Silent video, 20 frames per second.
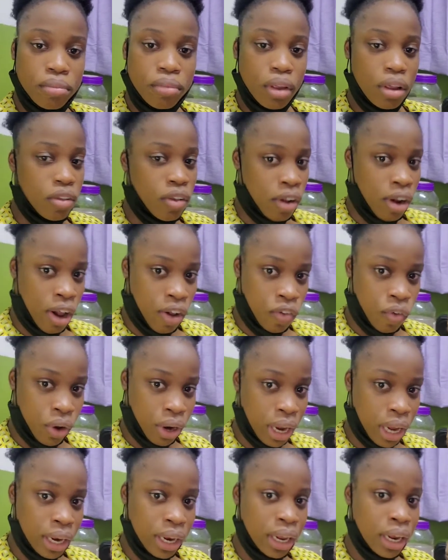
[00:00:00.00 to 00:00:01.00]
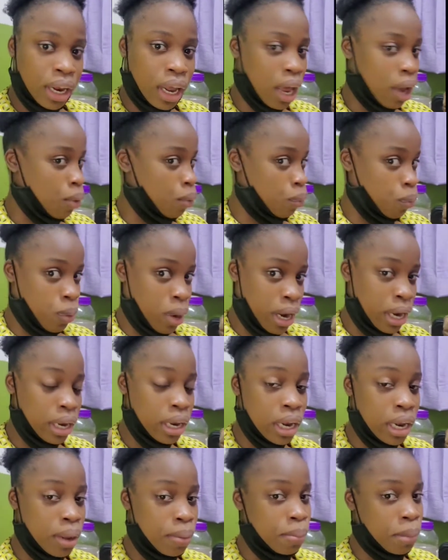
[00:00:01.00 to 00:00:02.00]
So that's what I did. I went
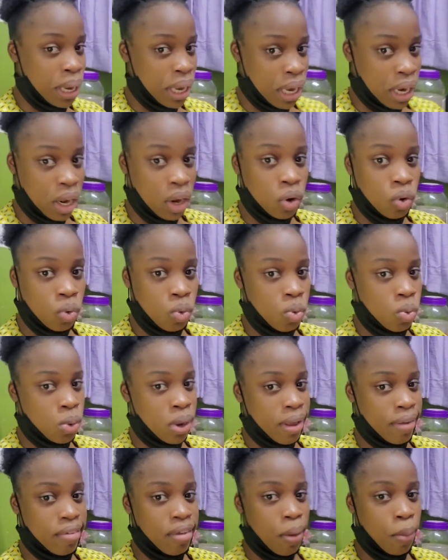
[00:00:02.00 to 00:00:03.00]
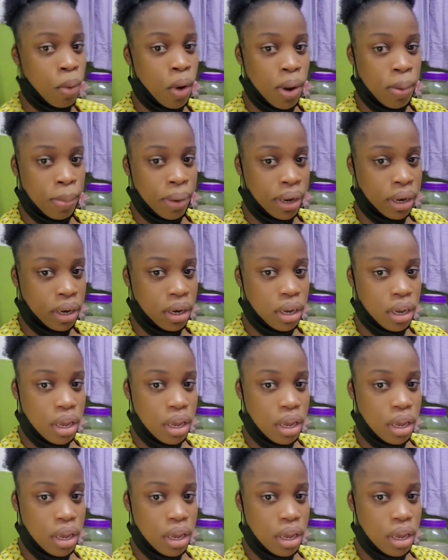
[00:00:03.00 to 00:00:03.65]
and I made a 2 weeks appointment.